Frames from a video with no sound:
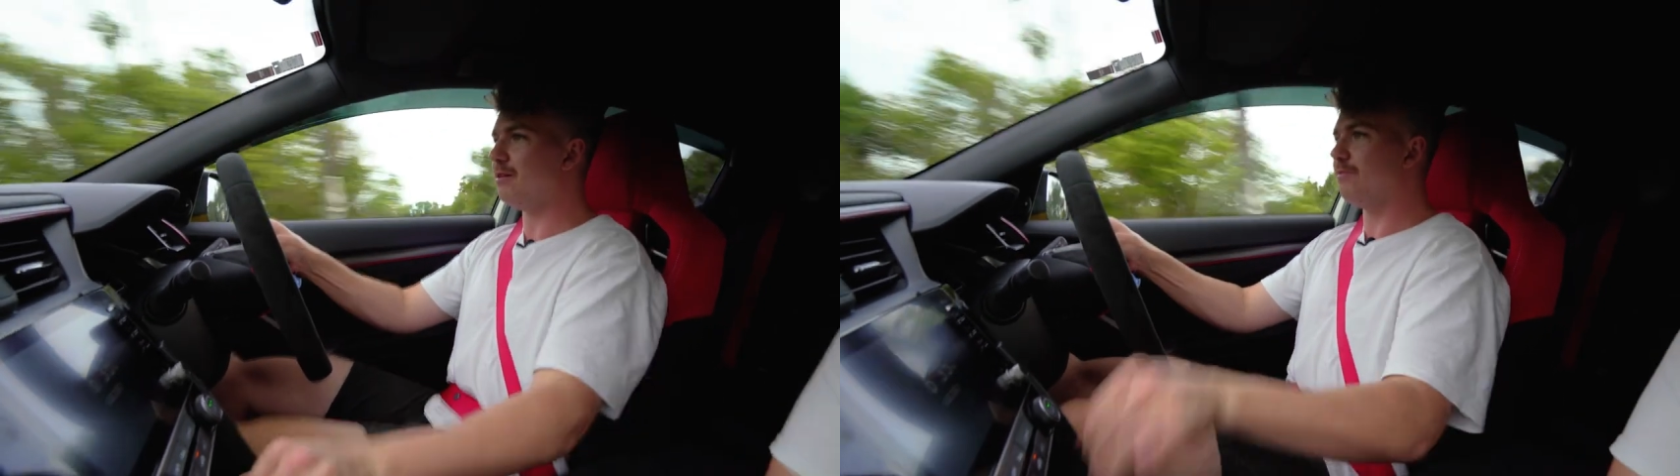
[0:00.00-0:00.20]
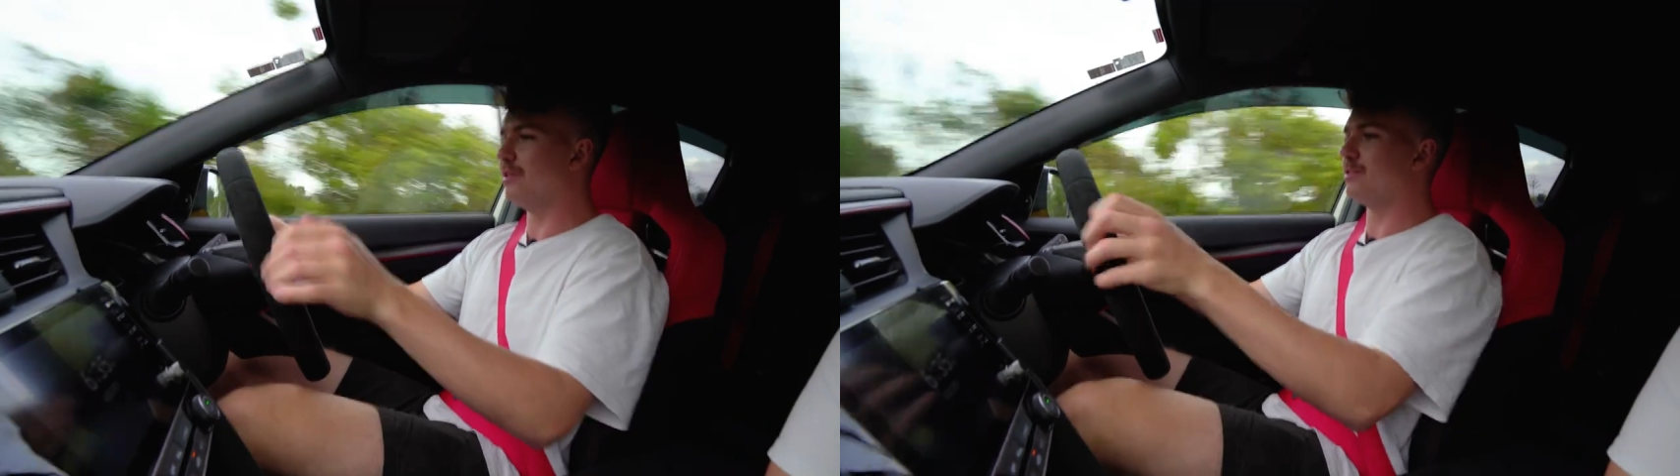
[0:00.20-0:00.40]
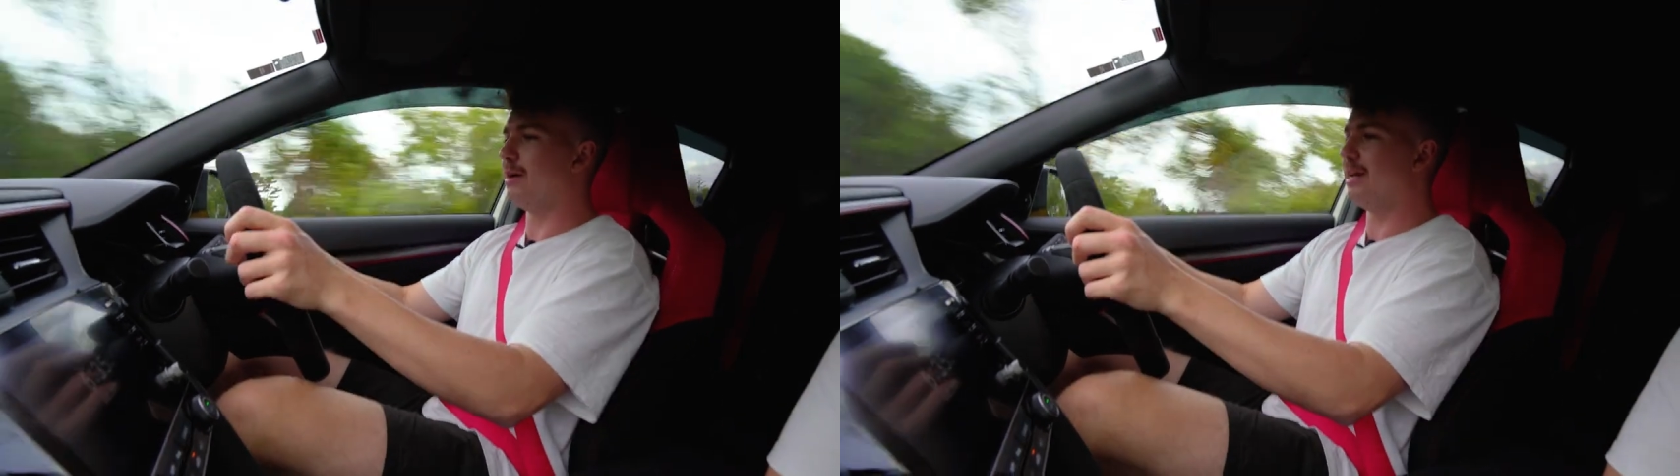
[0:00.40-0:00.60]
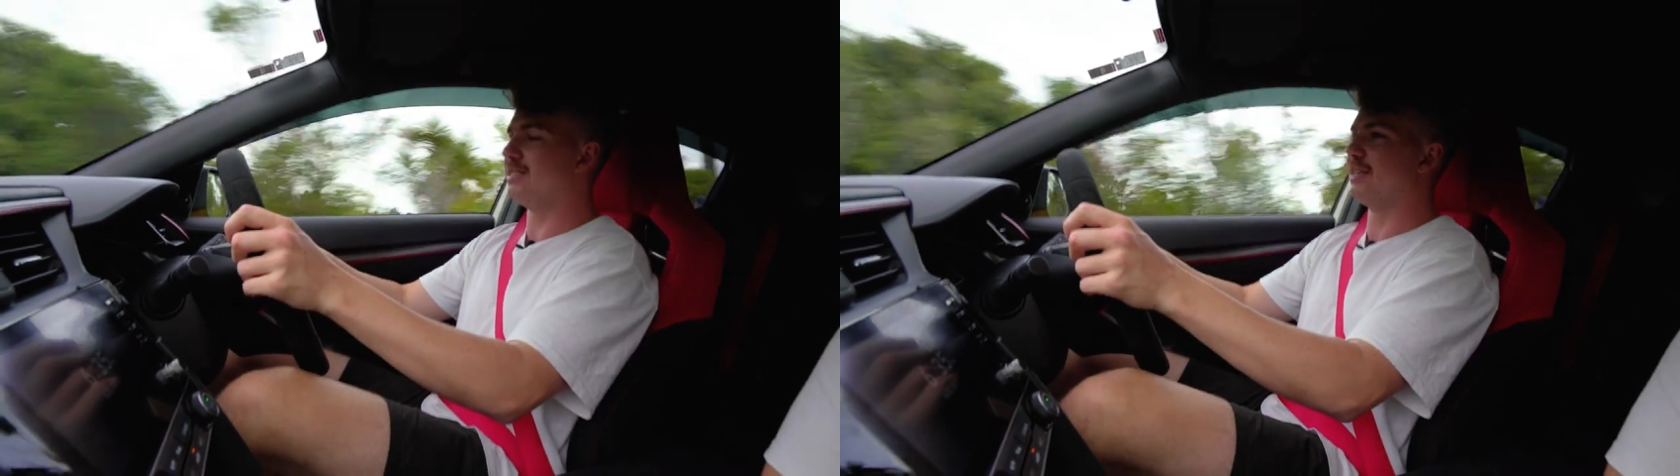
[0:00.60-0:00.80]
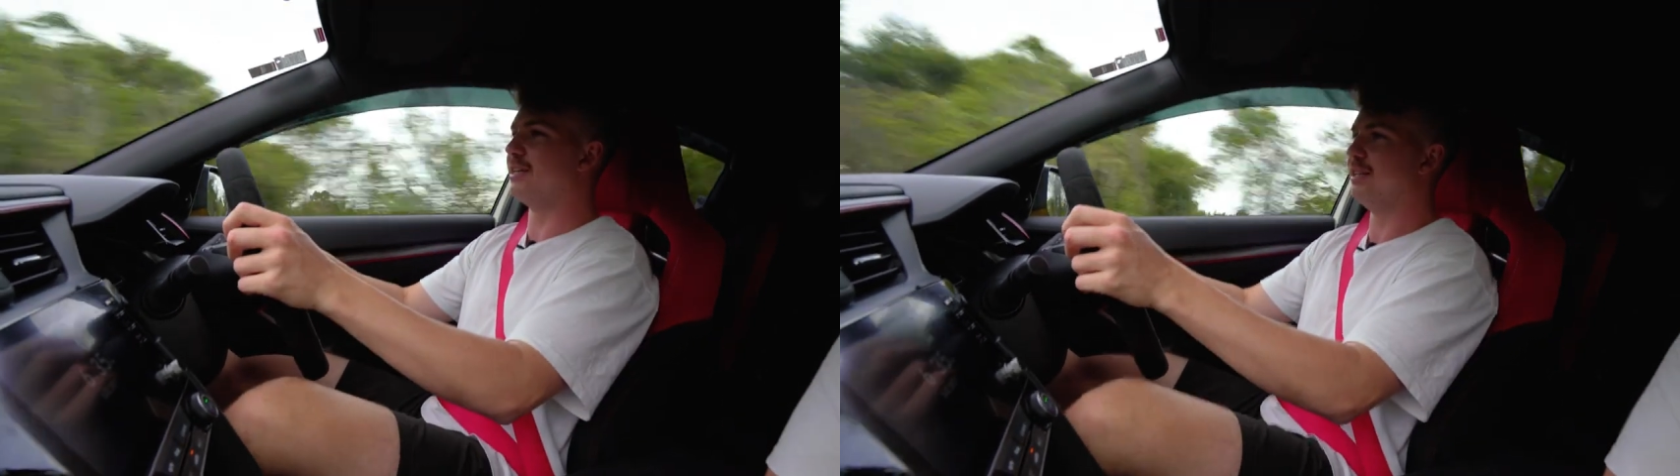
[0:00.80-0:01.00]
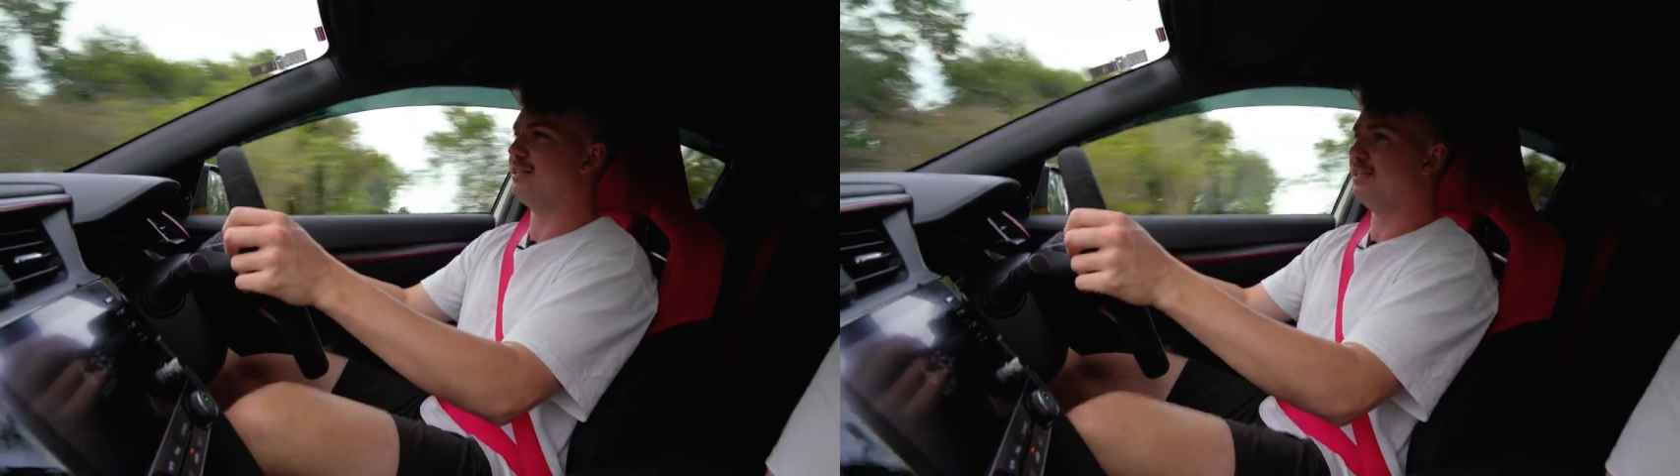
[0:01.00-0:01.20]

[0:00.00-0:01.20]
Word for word: Feels amazing.